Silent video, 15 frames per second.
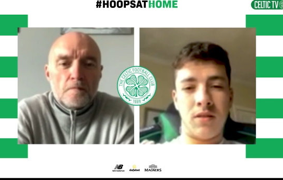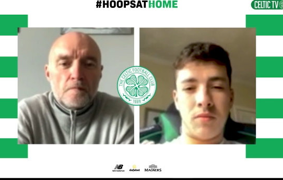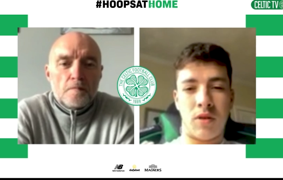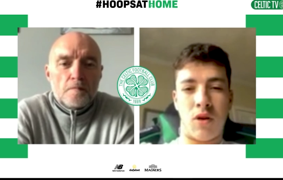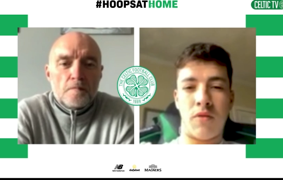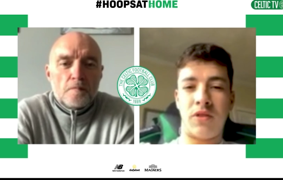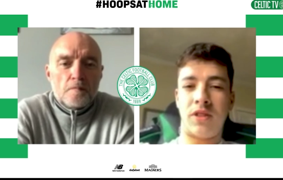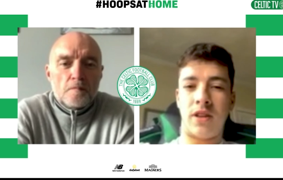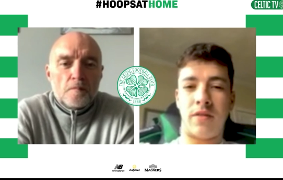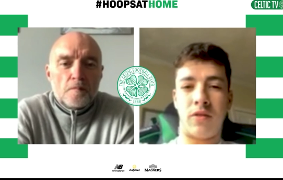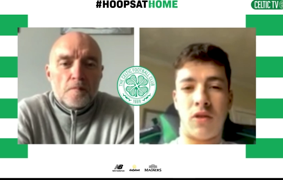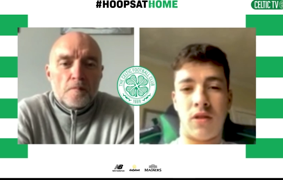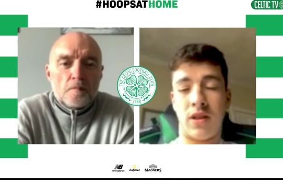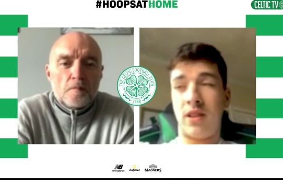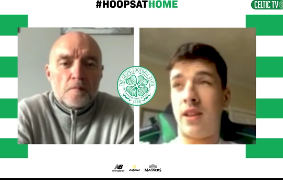Speaker 1: Obviously, I've
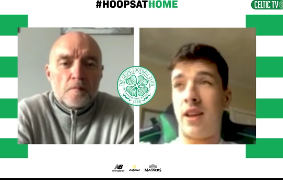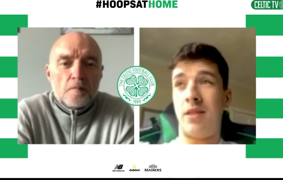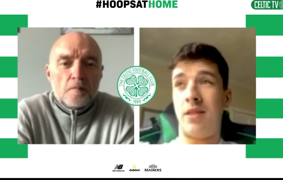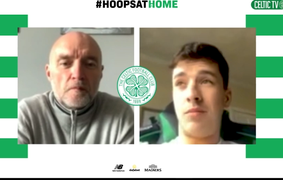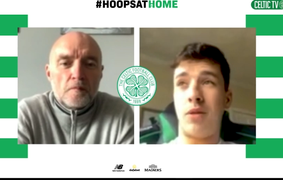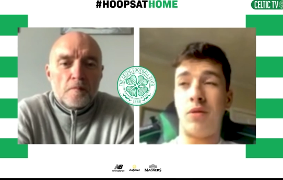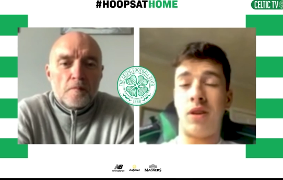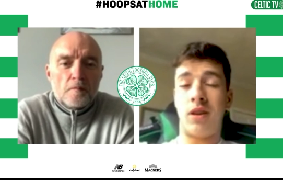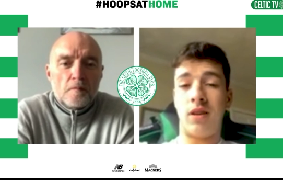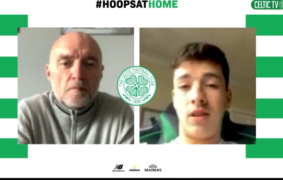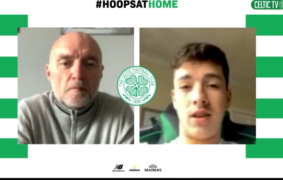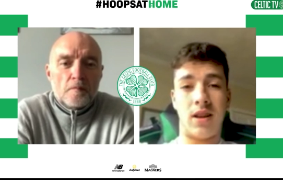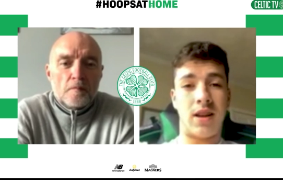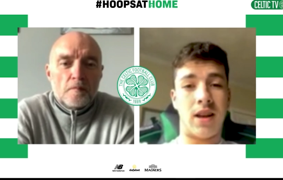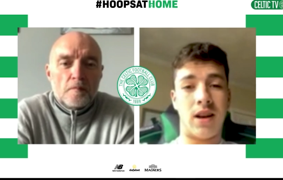got the time now
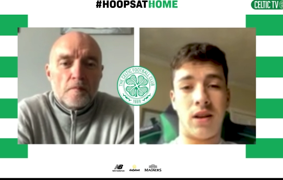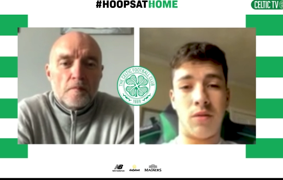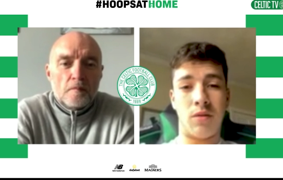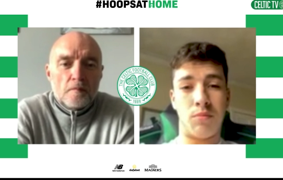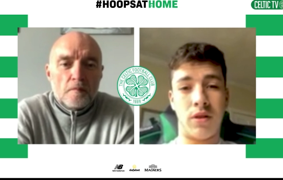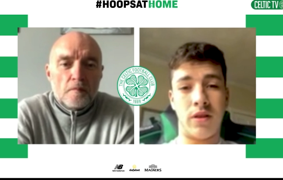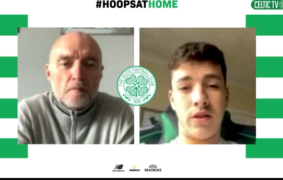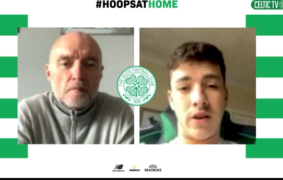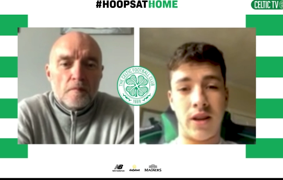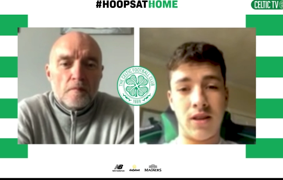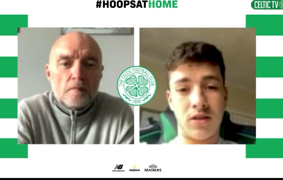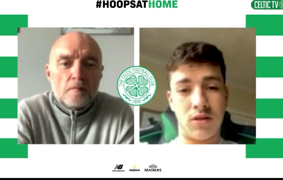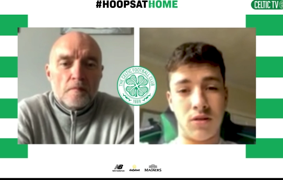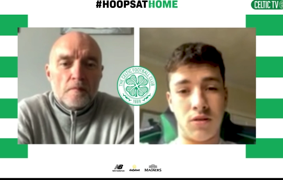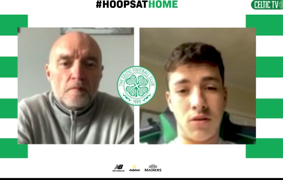to get it completely right.
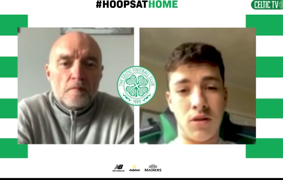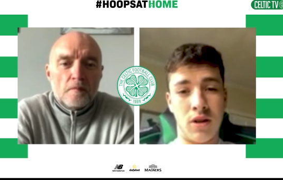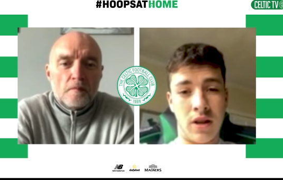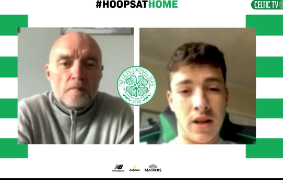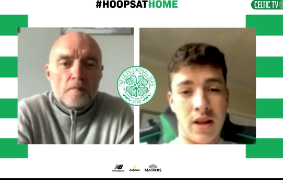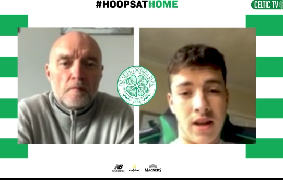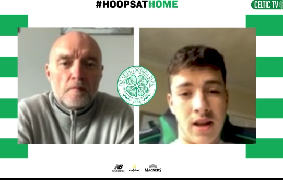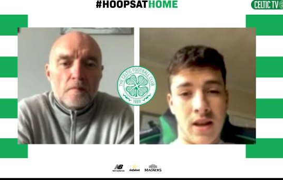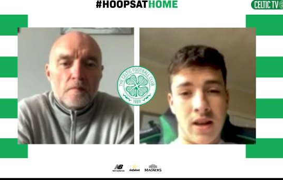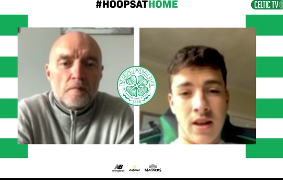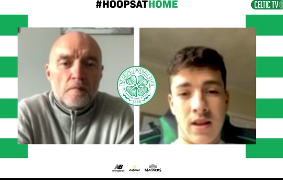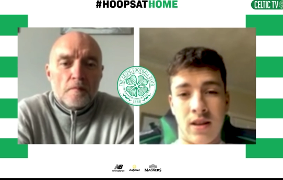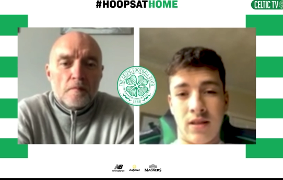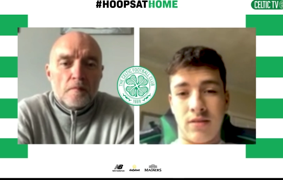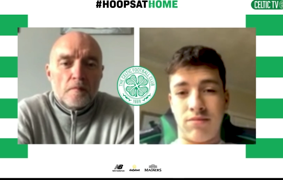So
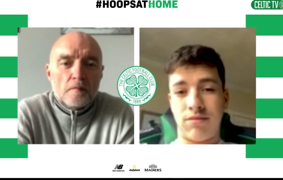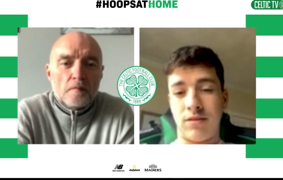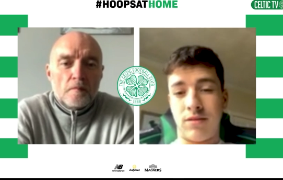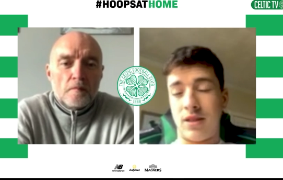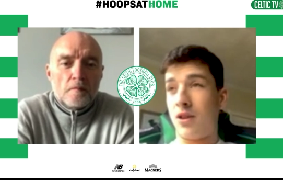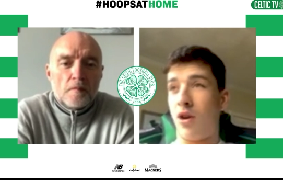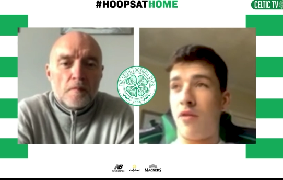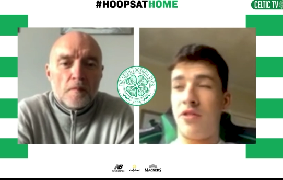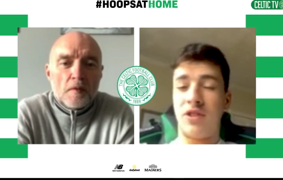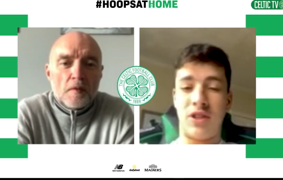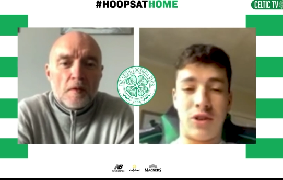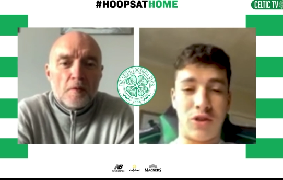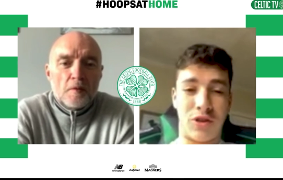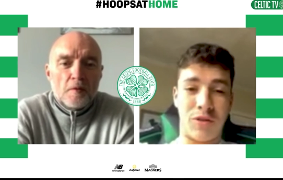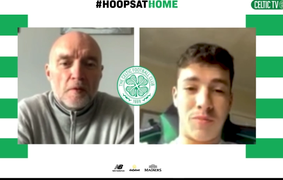it's obviously
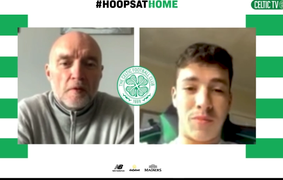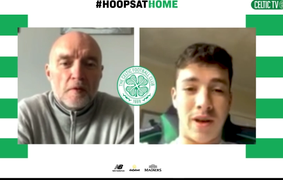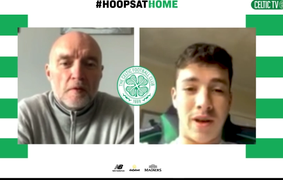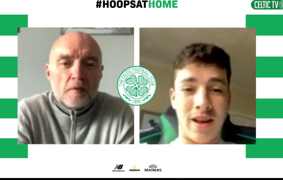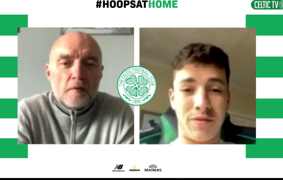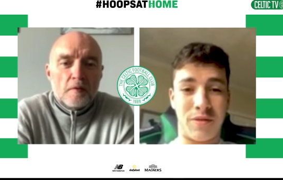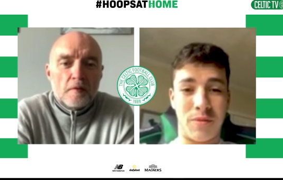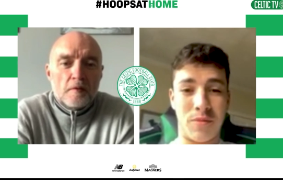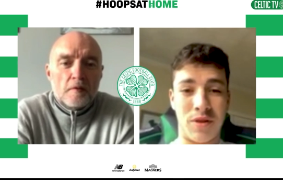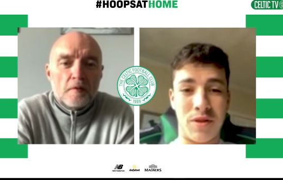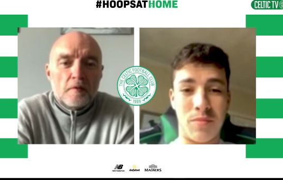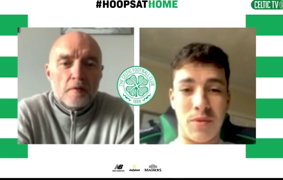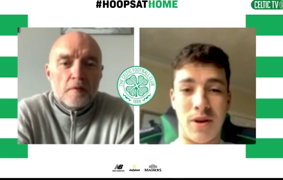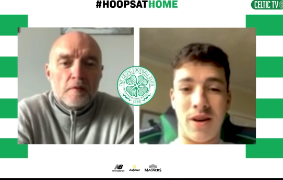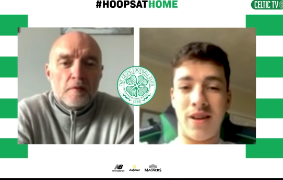good and bad for me,
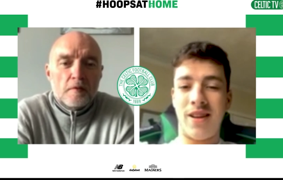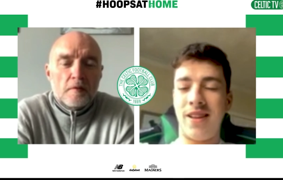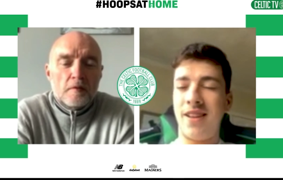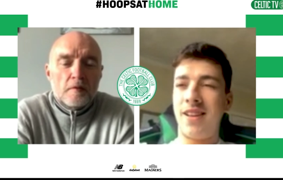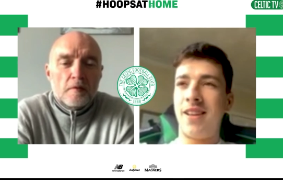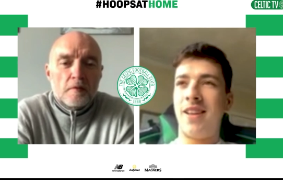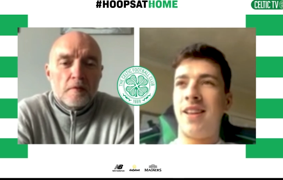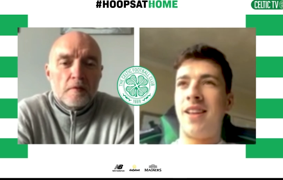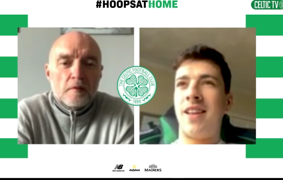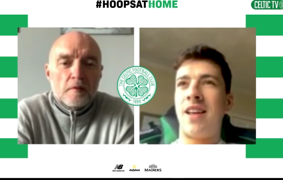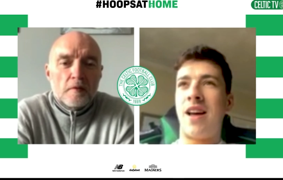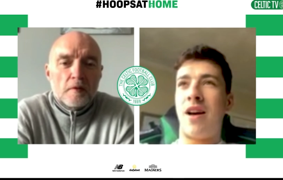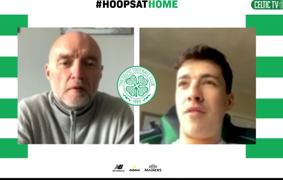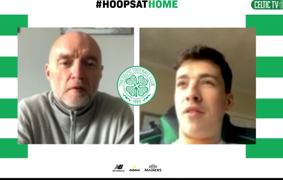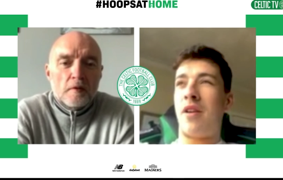but
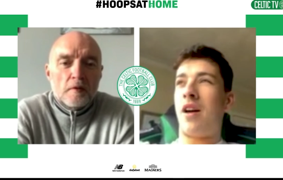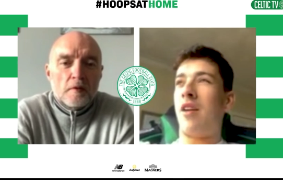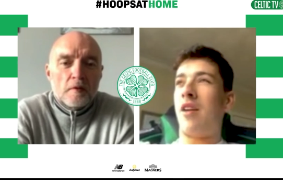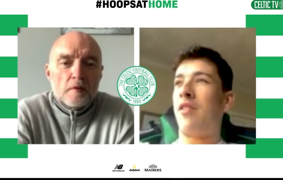I've